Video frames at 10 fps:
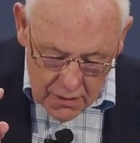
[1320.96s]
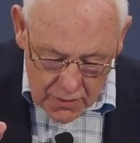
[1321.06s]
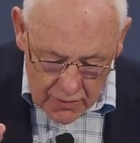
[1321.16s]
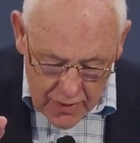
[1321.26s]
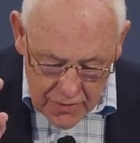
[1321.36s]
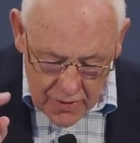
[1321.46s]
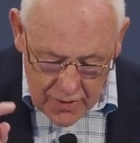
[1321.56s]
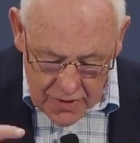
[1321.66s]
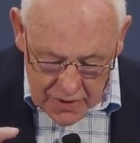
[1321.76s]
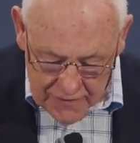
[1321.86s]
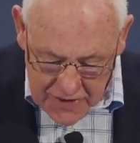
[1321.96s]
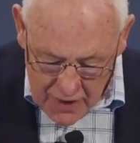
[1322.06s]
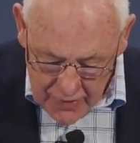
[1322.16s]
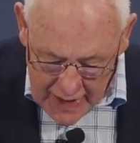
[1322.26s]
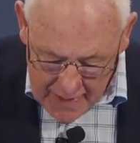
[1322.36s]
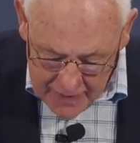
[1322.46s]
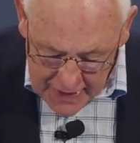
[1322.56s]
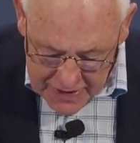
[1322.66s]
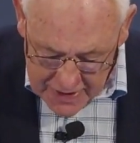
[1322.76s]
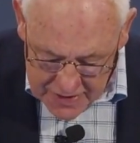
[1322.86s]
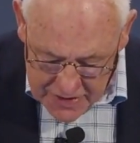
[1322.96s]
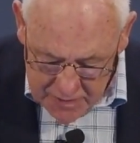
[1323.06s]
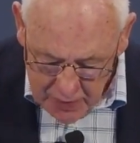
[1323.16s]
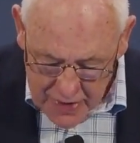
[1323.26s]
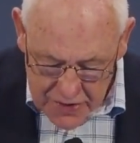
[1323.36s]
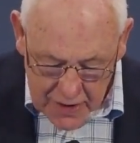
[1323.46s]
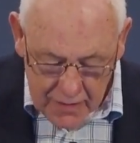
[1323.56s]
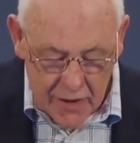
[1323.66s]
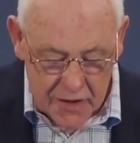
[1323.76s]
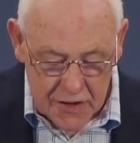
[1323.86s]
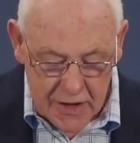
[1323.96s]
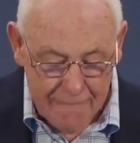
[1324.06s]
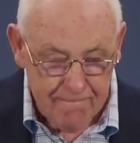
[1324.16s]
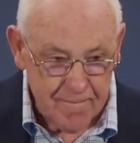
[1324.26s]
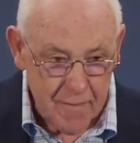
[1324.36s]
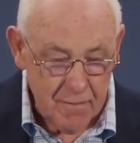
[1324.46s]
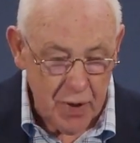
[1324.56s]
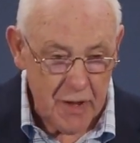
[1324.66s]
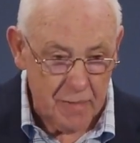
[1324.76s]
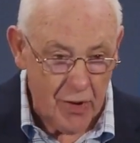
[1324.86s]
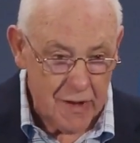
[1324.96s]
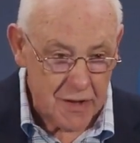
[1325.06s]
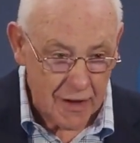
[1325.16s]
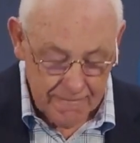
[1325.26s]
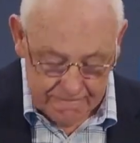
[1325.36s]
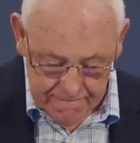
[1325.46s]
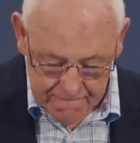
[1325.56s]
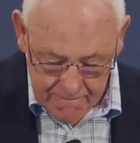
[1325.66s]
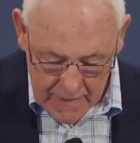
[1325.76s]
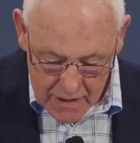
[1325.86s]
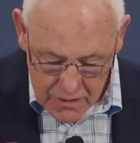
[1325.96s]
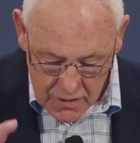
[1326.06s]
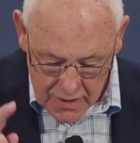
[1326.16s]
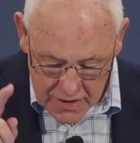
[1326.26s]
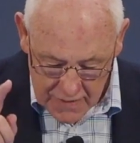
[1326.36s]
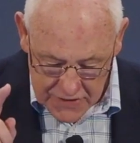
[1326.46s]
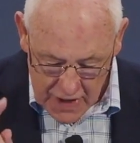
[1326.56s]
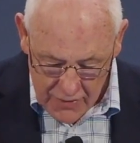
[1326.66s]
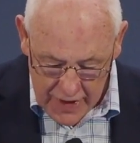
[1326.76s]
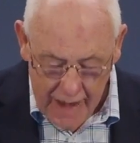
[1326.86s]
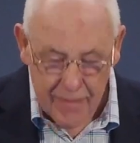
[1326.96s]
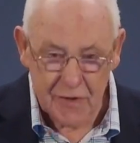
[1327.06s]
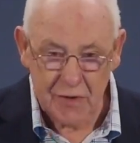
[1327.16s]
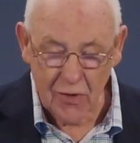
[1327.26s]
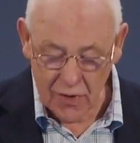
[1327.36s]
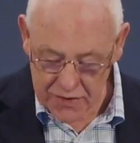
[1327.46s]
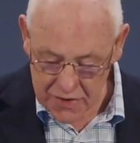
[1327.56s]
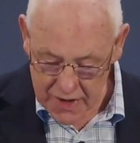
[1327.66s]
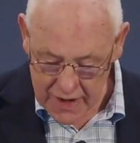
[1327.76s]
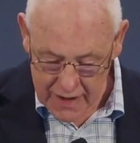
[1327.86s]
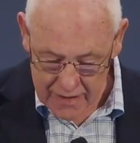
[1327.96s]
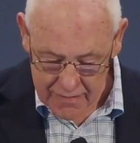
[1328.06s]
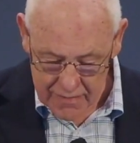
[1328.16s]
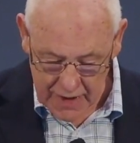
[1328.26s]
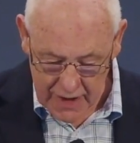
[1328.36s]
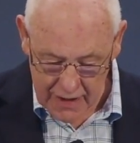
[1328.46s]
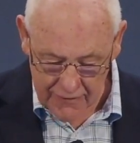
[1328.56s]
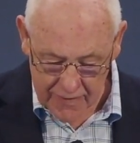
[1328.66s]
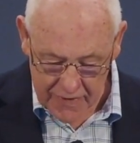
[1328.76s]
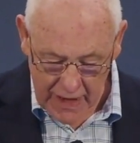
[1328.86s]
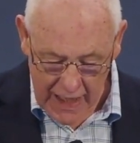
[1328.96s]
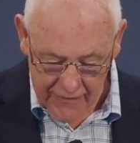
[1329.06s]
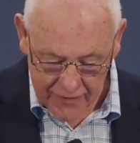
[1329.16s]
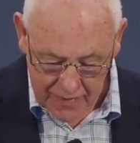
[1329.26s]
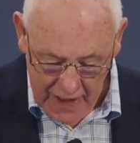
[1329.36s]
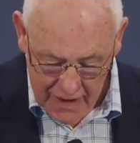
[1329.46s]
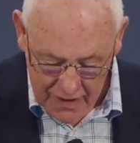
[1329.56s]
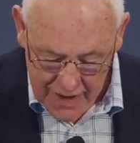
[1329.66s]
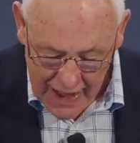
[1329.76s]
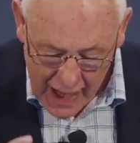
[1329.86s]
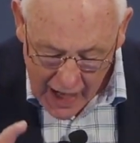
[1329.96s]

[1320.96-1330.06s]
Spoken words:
Luke wrote, you yourselves know what happened. Actually, this is preaching. This is Peter preaching. You yourselves know what happened through all Judea, beginning from Galilee,